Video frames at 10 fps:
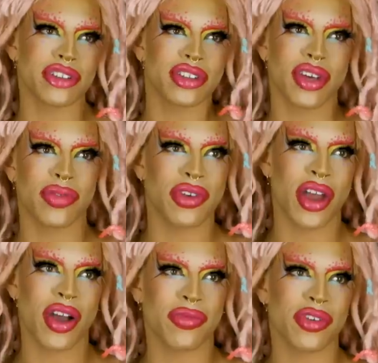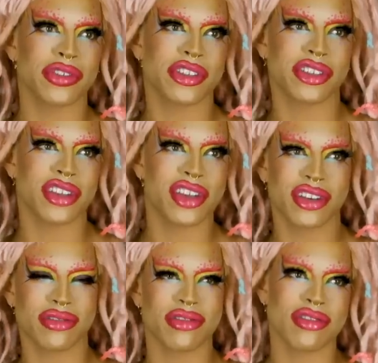yourself in half on
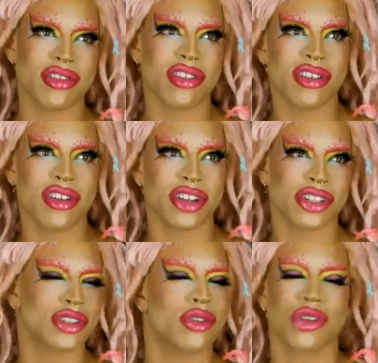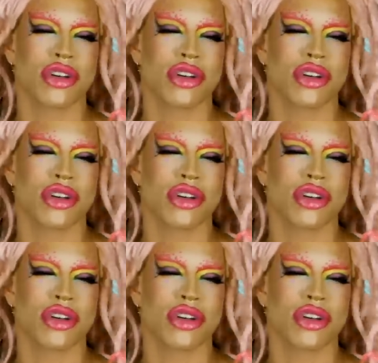stage. Oh, so